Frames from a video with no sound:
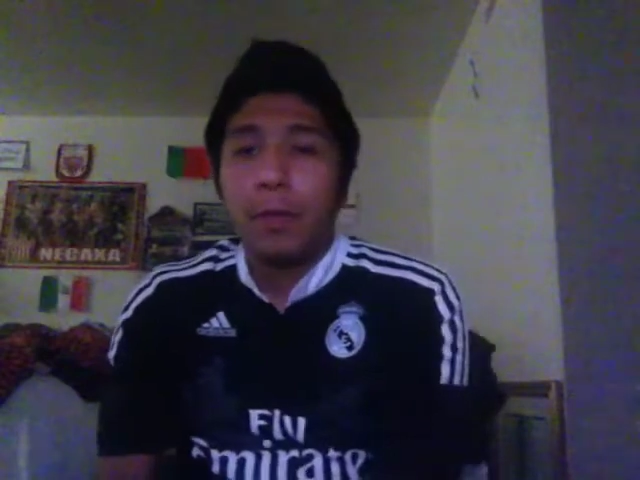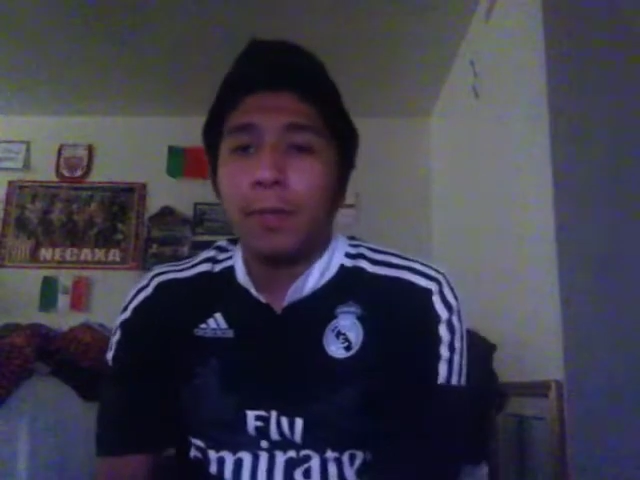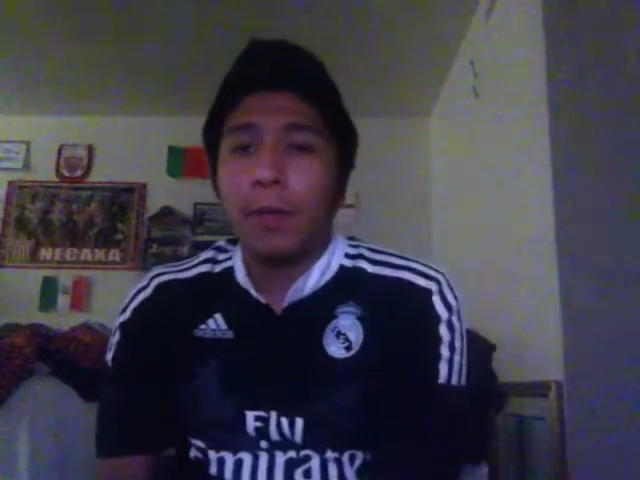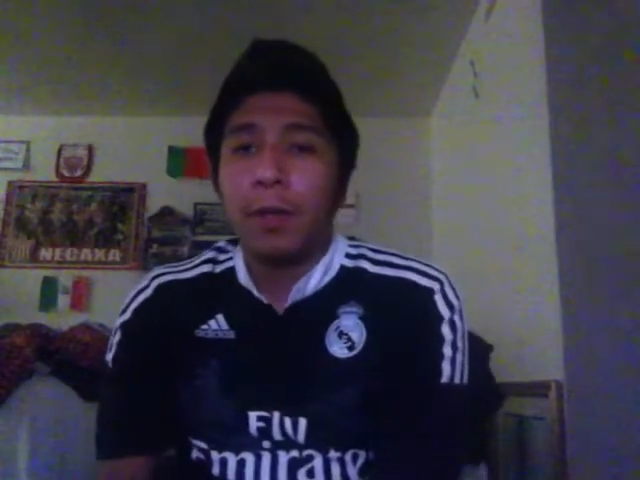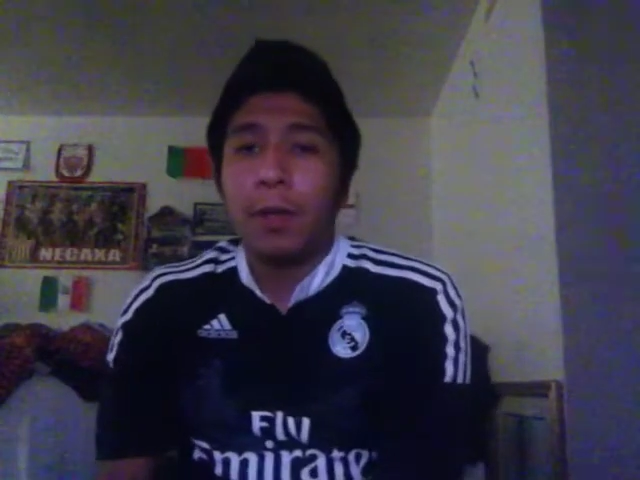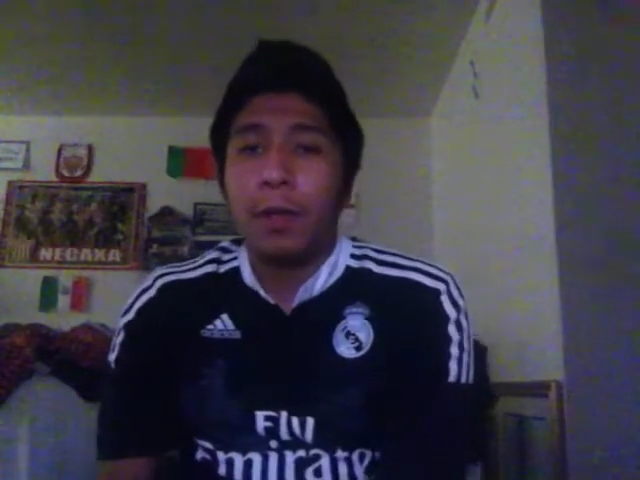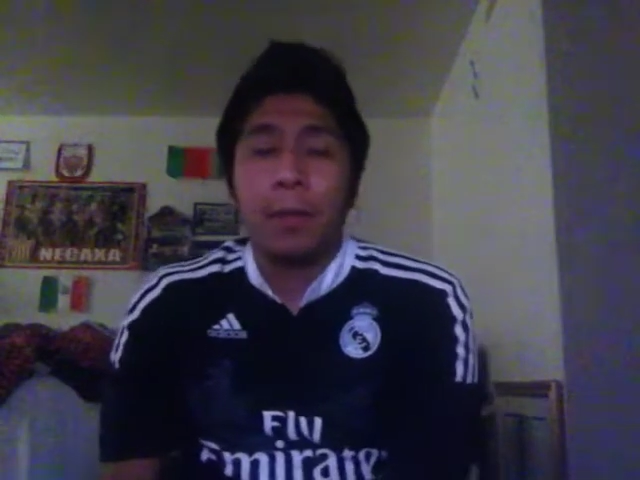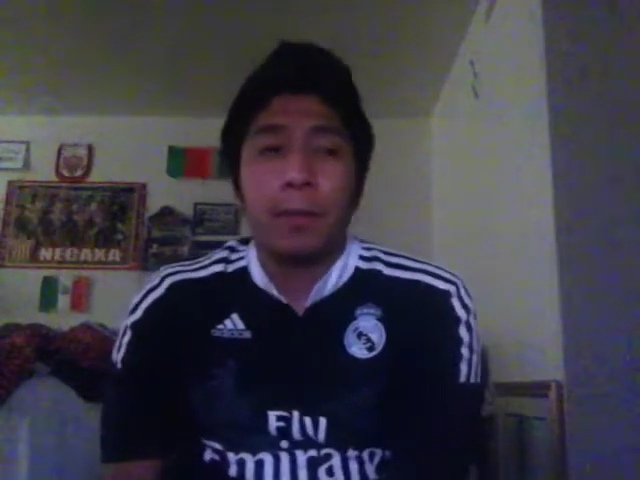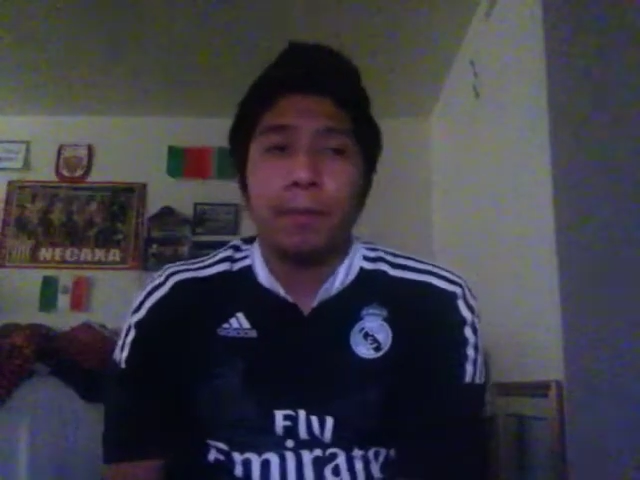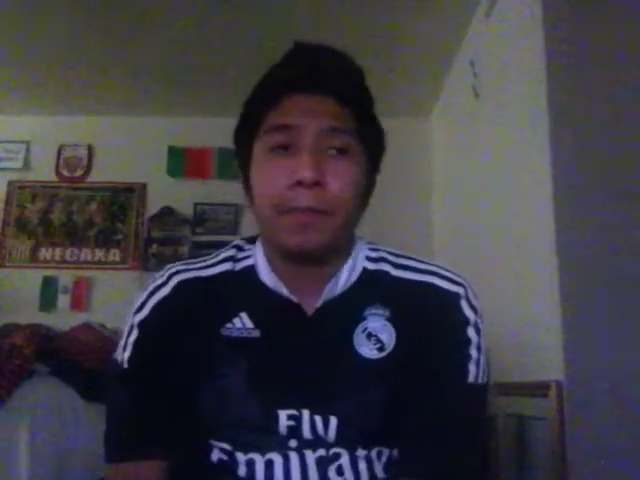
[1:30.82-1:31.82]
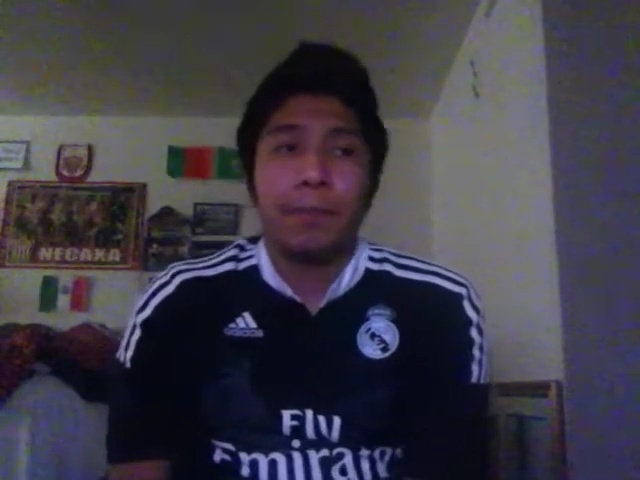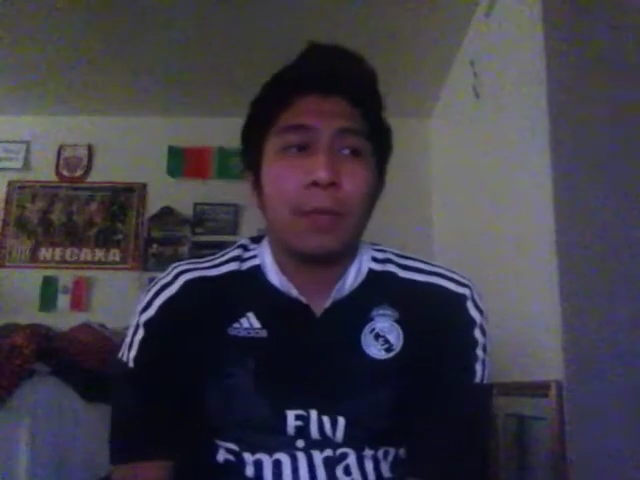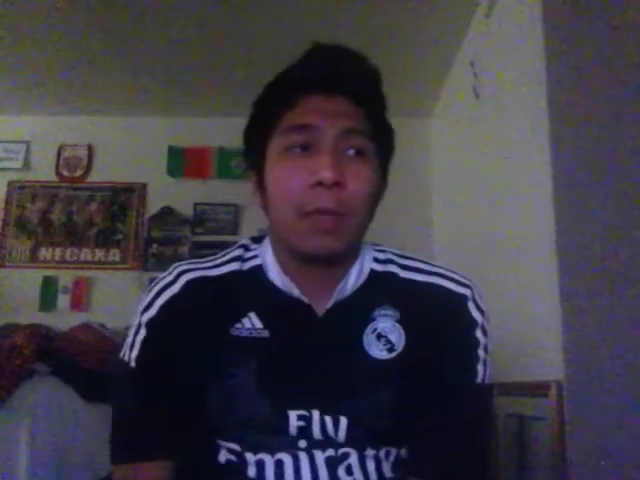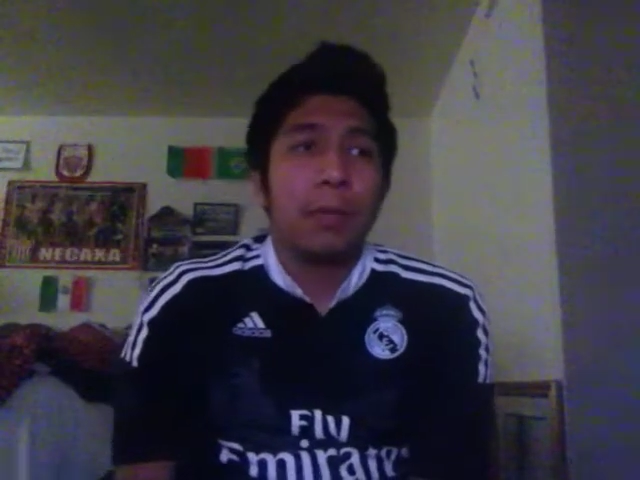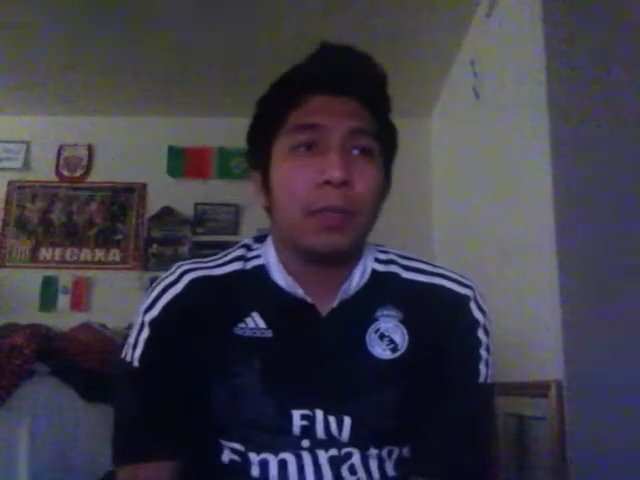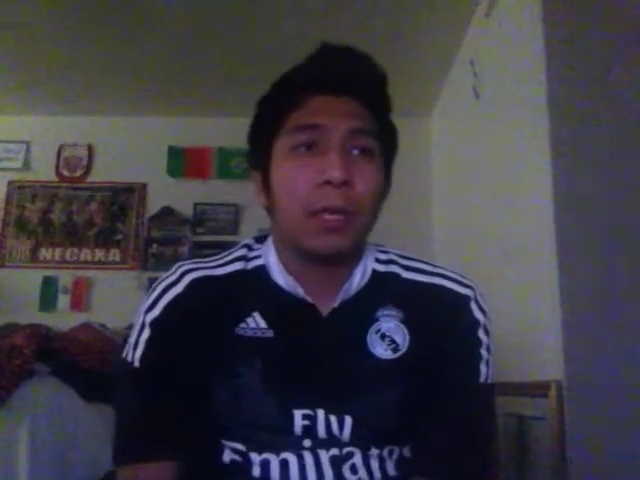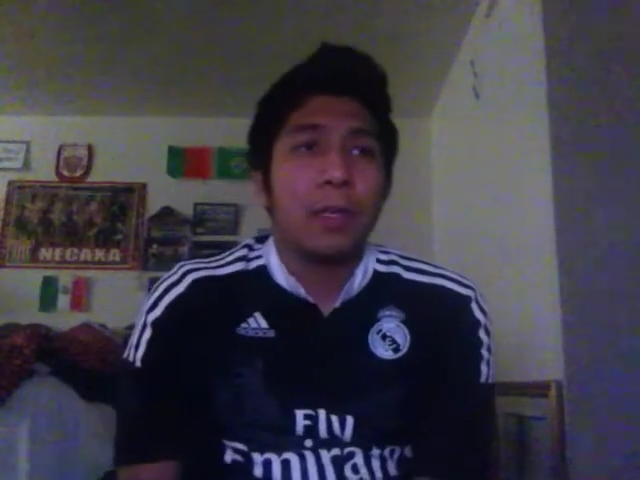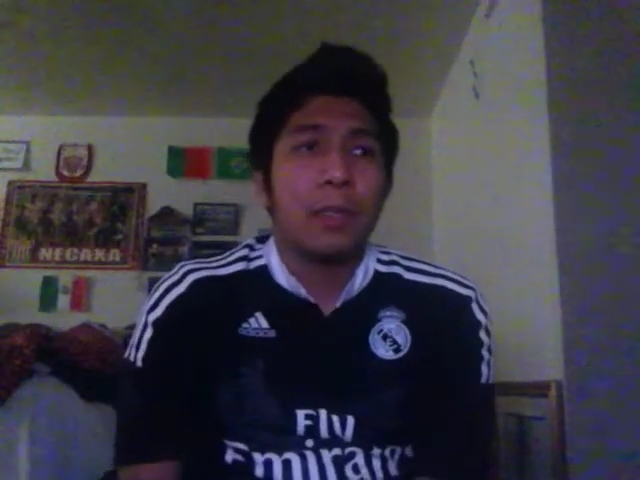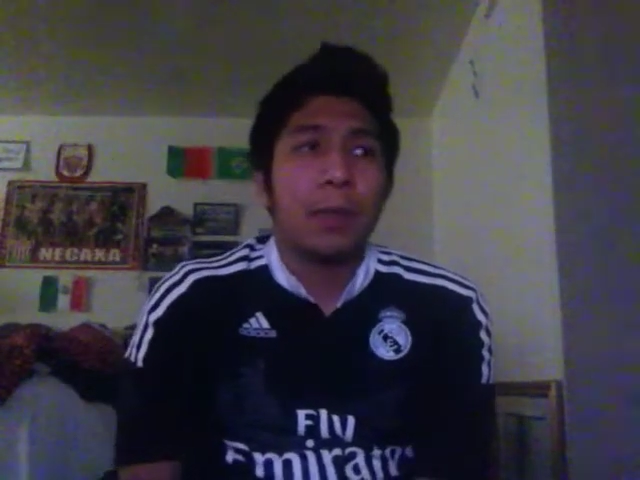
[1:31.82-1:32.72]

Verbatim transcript: Very, um, it was kind of